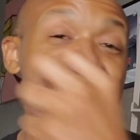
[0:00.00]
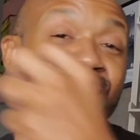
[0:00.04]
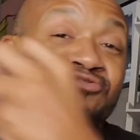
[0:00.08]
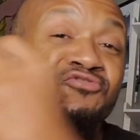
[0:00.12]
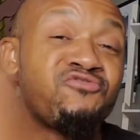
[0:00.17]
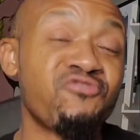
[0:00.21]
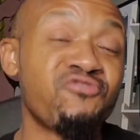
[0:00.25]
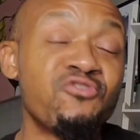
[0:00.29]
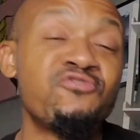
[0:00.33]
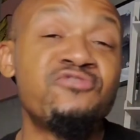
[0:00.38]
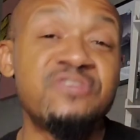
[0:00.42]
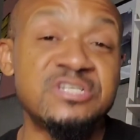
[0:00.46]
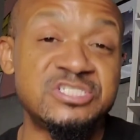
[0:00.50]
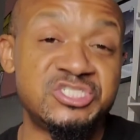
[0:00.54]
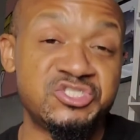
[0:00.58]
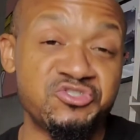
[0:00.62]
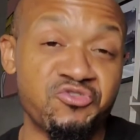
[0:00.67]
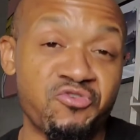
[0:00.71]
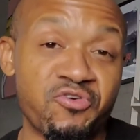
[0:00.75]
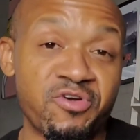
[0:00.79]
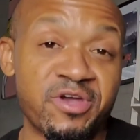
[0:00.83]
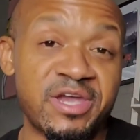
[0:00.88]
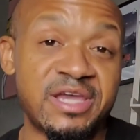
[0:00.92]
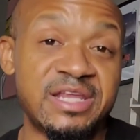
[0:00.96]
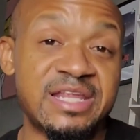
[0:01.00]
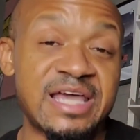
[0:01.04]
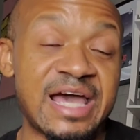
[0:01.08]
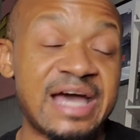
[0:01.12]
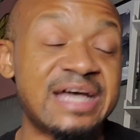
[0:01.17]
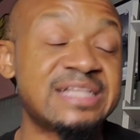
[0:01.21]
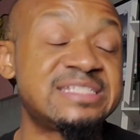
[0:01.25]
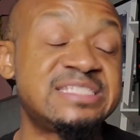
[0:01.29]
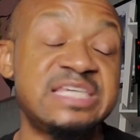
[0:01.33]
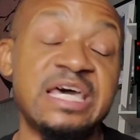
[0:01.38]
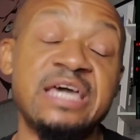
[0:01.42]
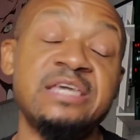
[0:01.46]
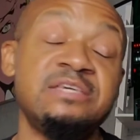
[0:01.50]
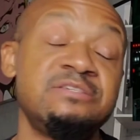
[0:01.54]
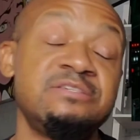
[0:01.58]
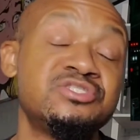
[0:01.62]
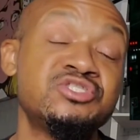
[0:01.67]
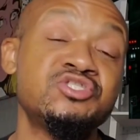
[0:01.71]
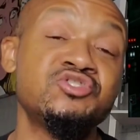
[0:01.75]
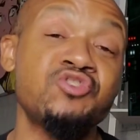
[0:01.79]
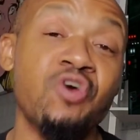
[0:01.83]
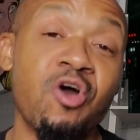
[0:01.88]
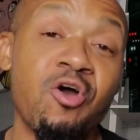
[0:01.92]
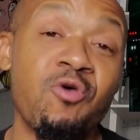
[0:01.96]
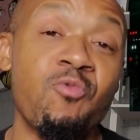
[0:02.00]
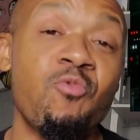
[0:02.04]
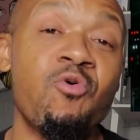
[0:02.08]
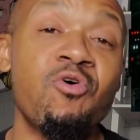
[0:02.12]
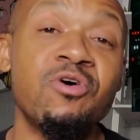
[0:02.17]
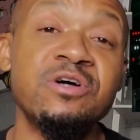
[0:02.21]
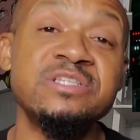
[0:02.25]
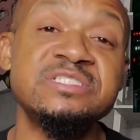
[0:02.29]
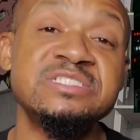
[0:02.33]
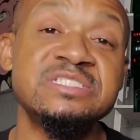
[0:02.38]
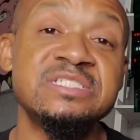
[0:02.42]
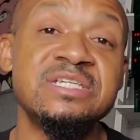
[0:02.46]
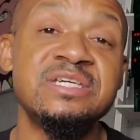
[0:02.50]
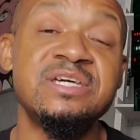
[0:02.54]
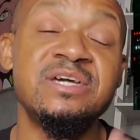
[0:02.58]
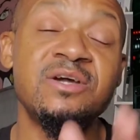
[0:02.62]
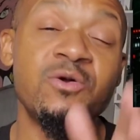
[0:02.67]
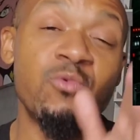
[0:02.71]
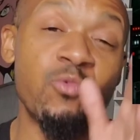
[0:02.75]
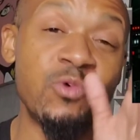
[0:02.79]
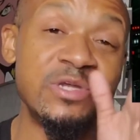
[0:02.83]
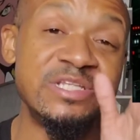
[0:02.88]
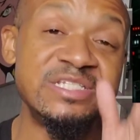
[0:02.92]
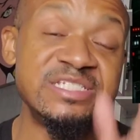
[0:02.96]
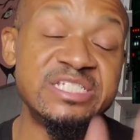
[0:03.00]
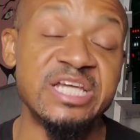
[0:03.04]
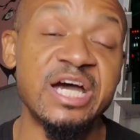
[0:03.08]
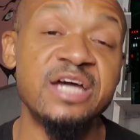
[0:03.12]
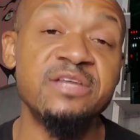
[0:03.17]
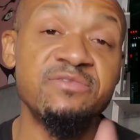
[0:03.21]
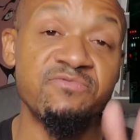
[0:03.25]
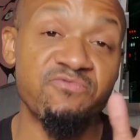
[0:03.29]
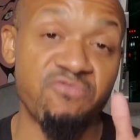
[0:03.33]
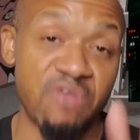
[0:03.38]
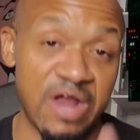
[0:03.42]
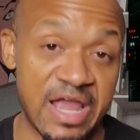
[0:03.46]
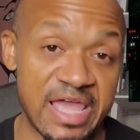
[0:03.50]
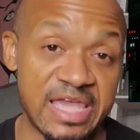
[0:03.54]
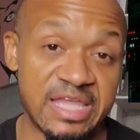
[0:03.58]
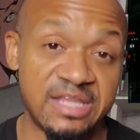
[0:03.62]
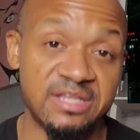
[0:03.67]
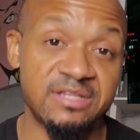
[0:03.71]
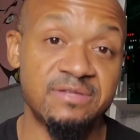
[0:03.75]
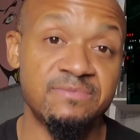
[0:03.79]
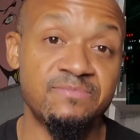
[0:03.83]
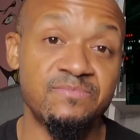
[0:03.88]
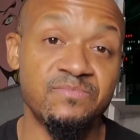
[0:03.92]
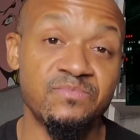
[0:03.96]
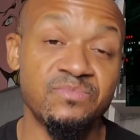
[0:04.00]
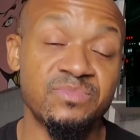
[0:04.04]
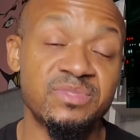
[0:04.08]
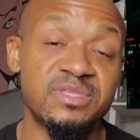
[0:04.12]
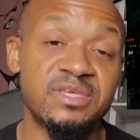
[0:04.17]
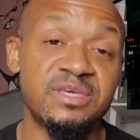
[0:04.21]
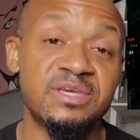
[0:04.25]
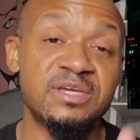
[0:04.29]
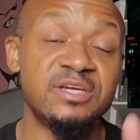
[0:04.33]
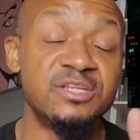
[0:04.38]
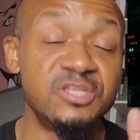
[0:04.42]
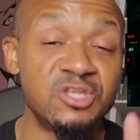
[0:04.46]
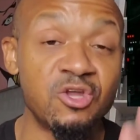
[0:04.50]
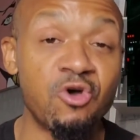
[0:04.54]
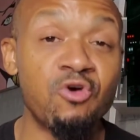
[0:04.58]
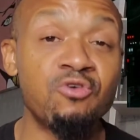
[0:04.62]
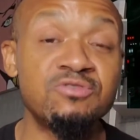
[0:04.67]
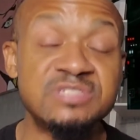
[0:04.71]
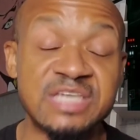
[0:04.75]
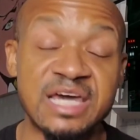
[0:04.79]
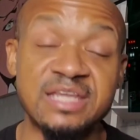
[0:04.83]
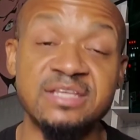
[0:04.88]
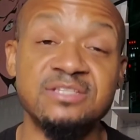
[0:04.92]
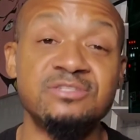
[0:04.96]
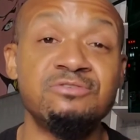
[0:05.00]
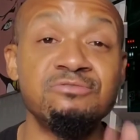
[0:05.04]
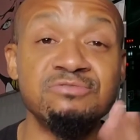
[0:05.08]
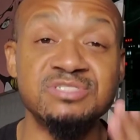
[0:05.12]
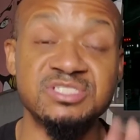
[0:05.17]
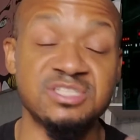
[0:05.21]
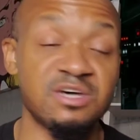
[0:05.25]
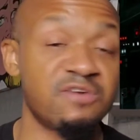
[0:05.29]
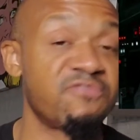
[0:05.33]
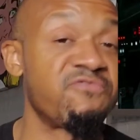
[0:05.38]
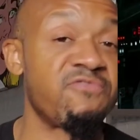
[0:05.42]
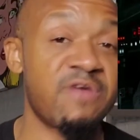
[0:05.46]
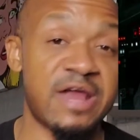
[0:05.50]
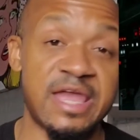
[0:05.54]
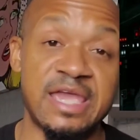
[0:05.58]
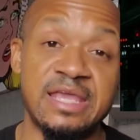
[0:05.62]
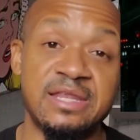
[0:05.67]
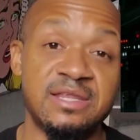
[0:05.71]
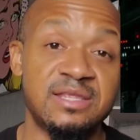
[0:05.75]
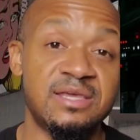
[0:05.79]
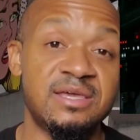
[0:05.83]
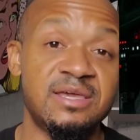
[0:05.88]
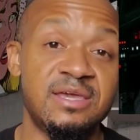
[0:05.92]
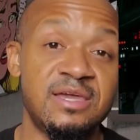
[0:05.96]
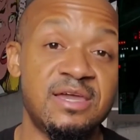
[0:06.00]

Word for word: through the droid. I tell you, Star Wars when done right knows how to do stuff right.